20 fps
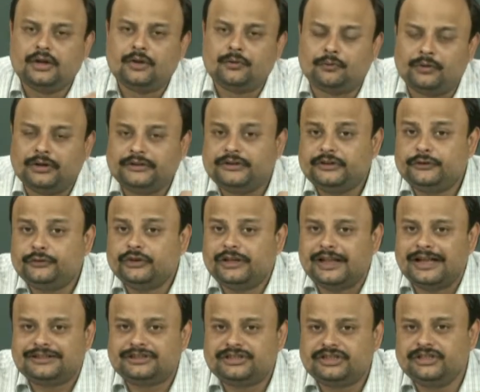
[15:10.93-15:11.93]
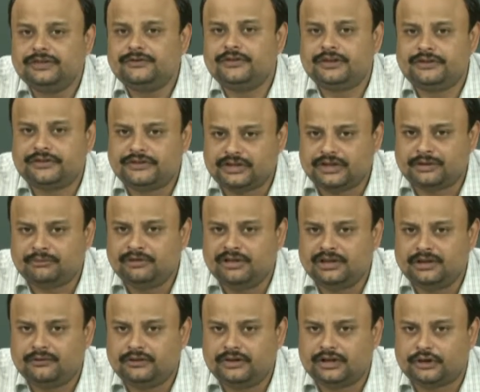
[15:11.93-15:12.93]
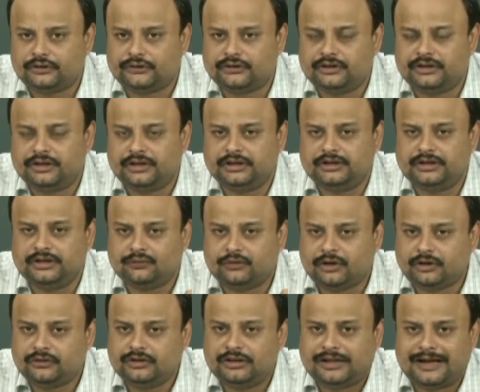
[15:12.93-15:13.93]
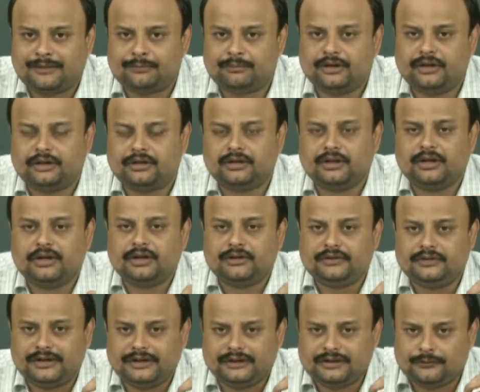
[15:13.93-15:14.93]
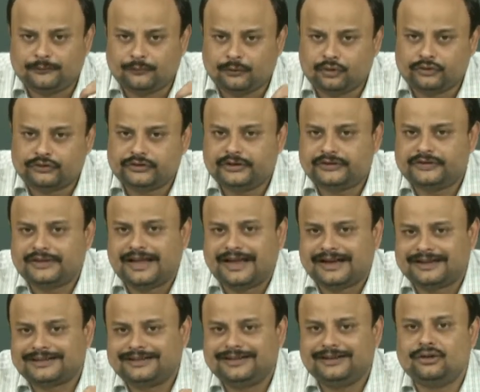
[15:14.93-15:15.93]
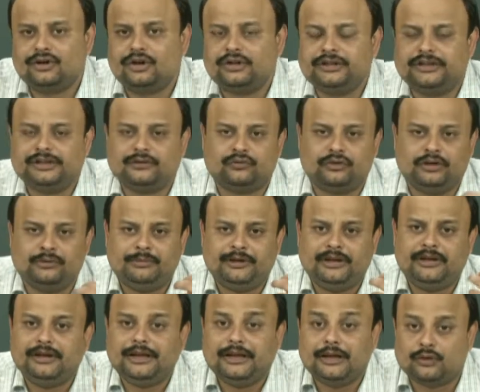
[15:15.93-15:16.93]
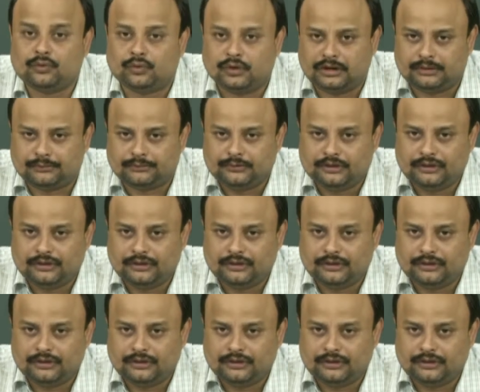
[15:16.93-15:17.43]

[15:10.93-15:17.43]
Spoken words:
once it will achieve its terminal velocity, then what will happen, that the forces acting on it will be equal.